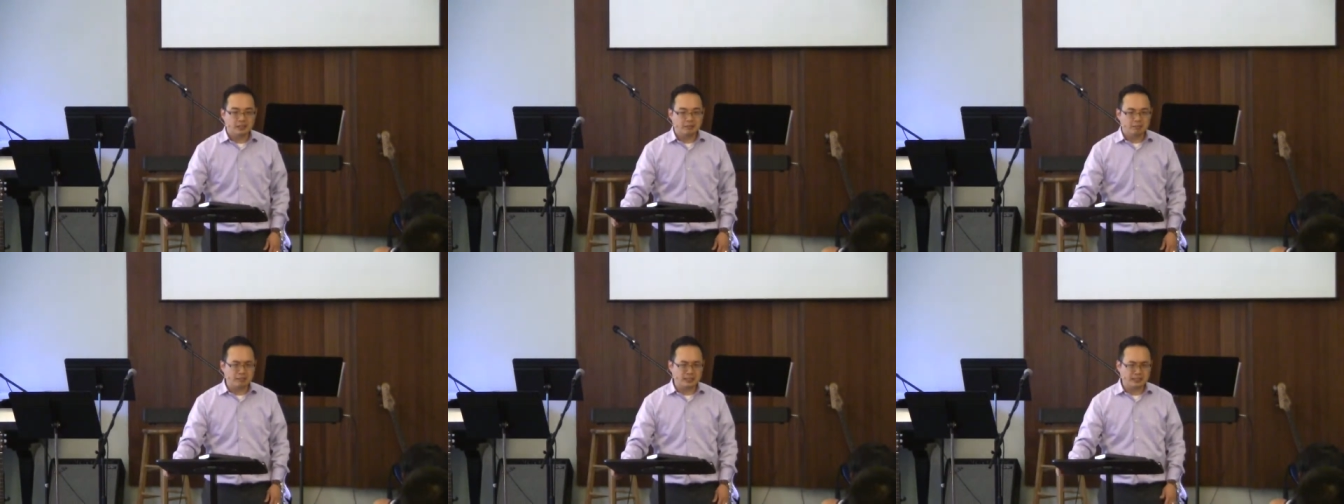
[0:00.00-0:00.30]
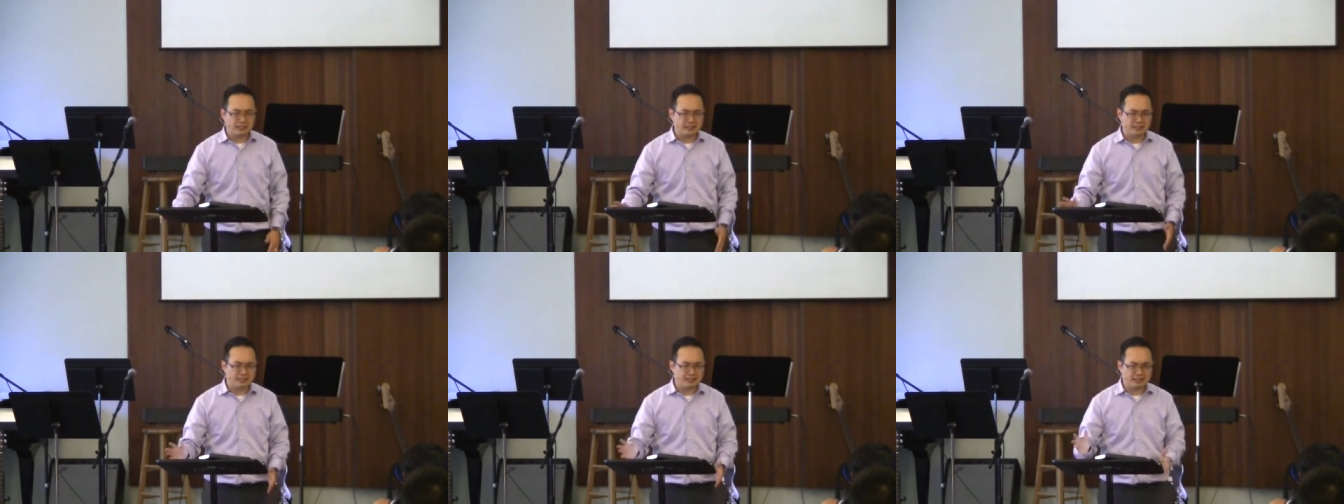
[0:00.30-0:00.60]

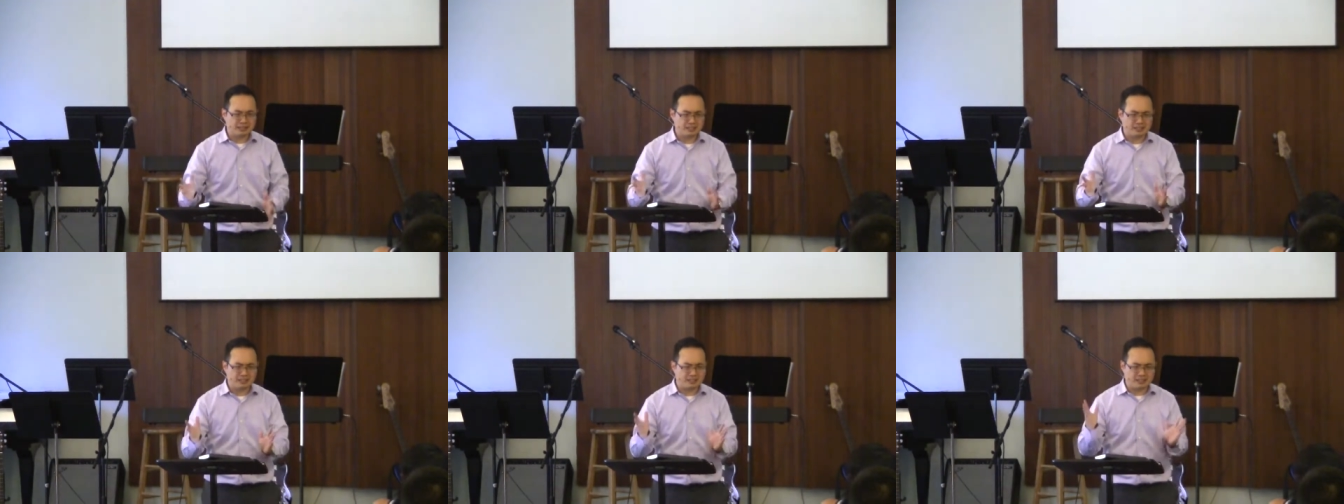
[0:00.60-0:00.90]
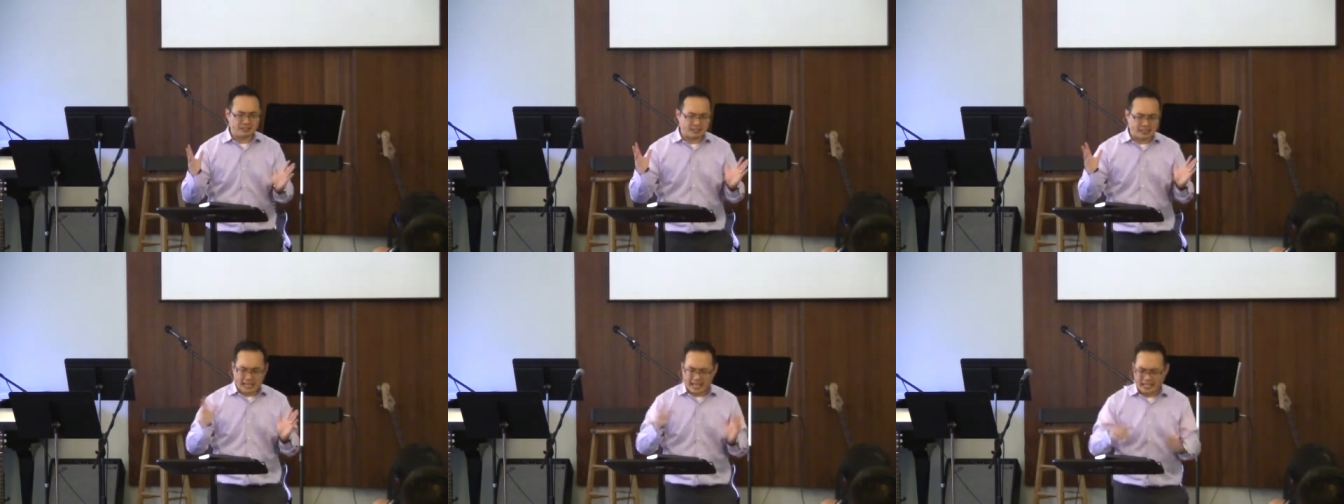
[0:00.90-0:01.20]
But
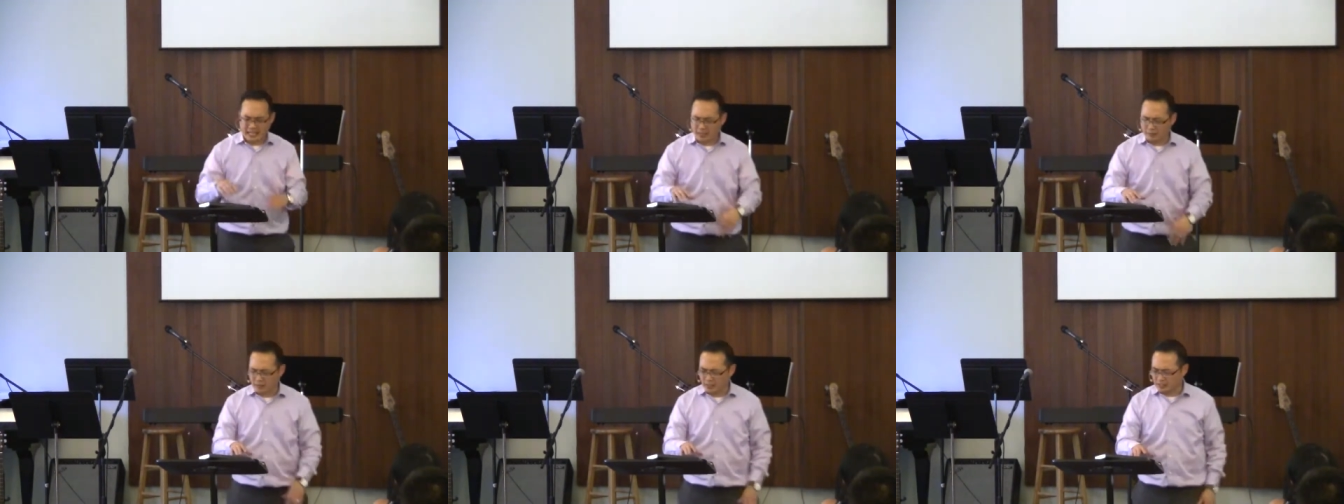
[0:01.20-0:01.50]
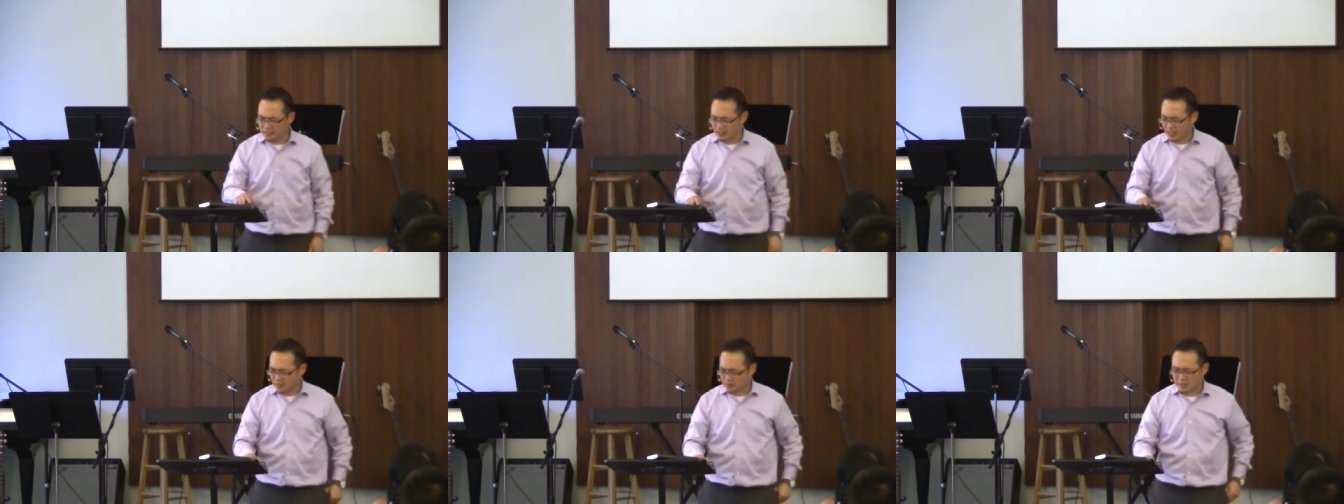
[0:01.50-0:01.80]
the NIV
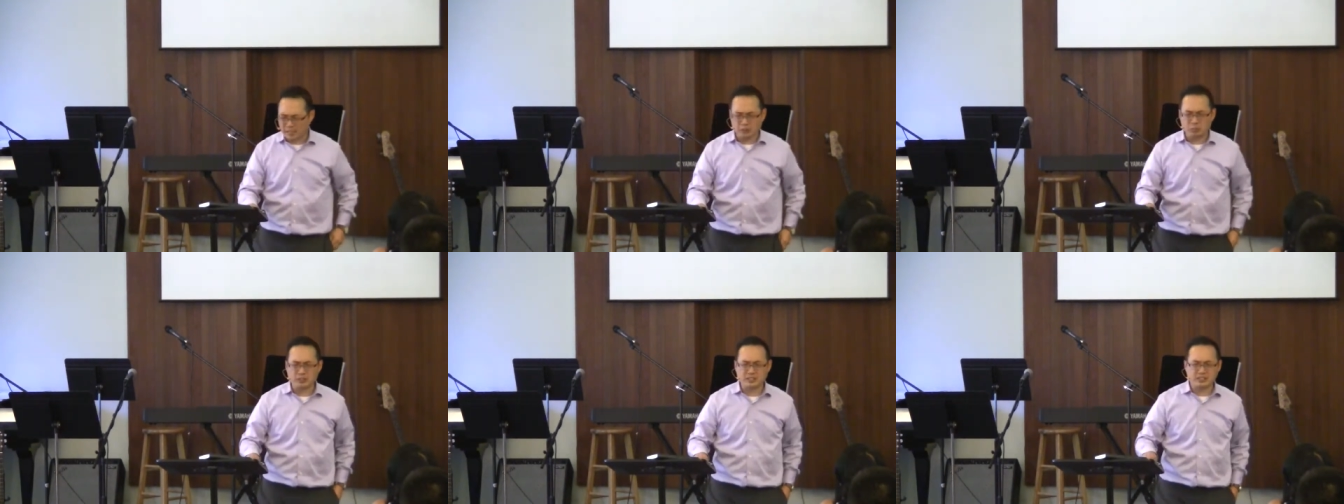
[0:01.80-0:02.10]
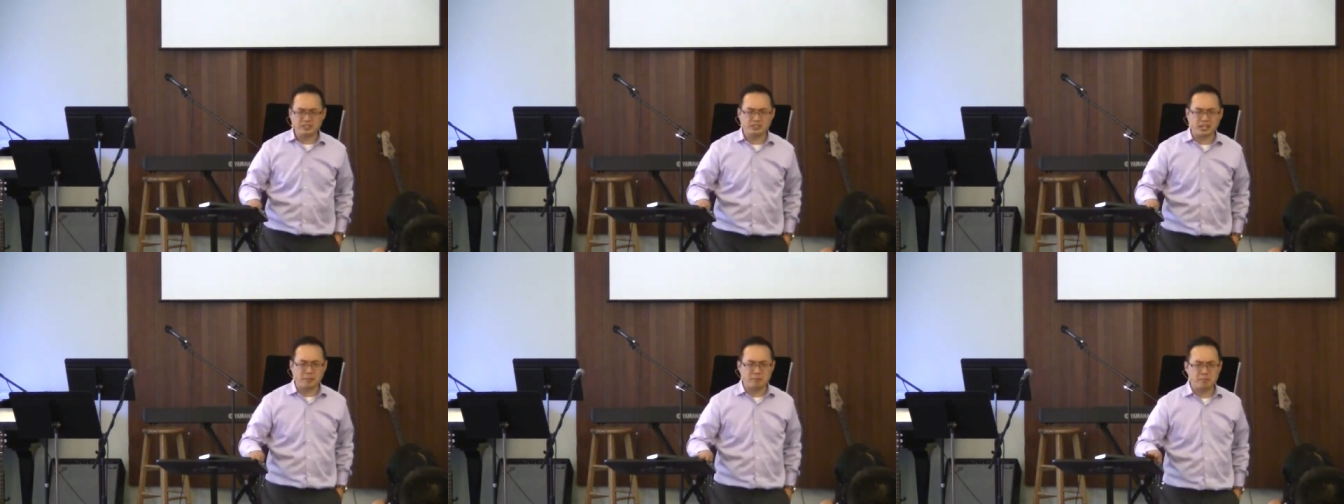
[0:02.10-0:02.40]
is like, man, what
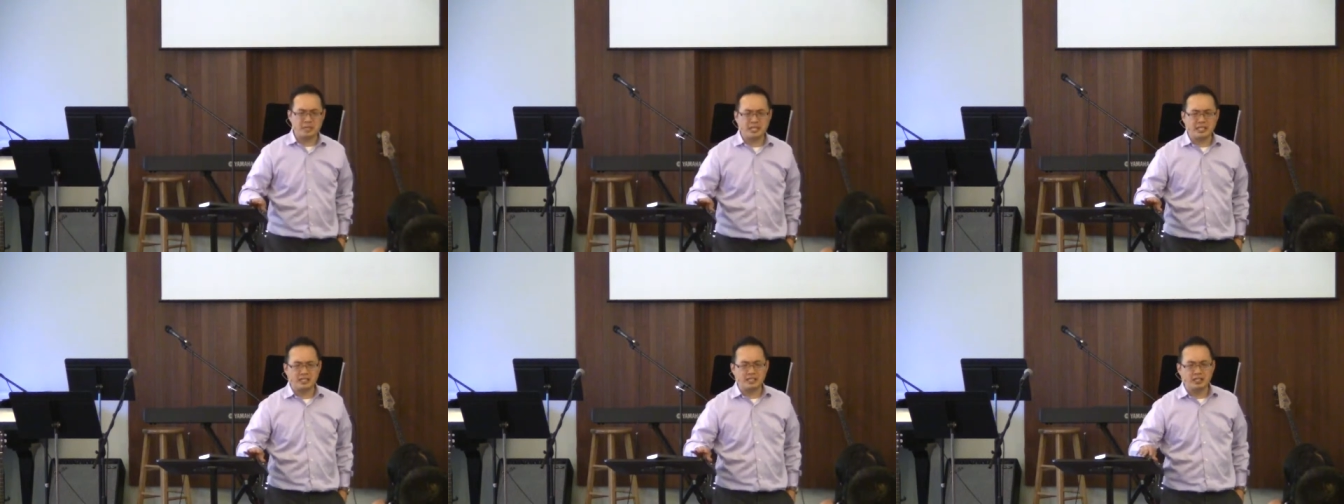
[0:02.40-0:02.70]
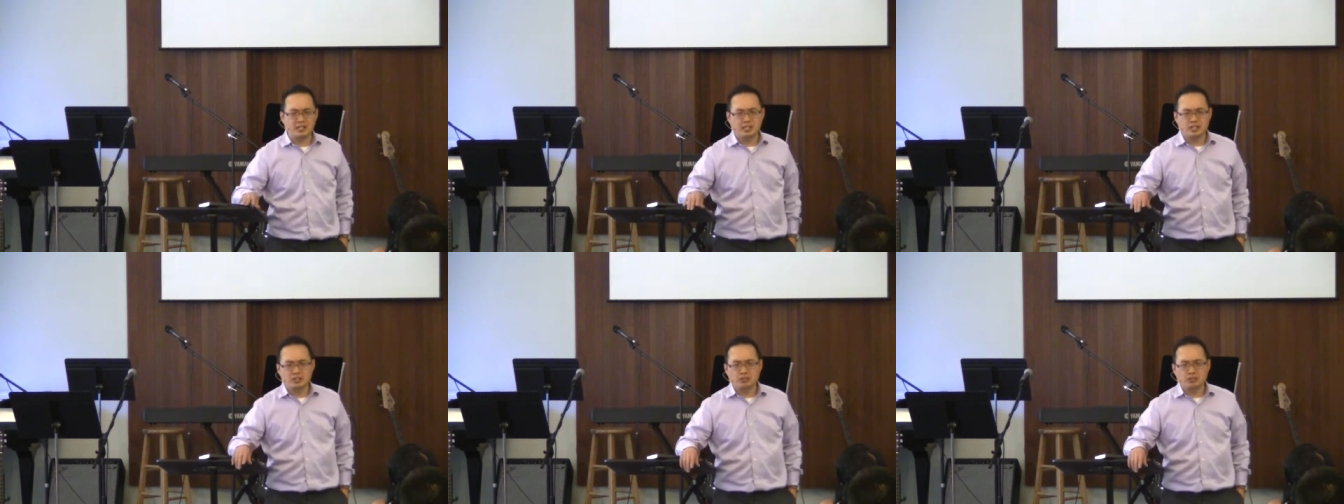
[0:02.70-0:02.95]
does that mean?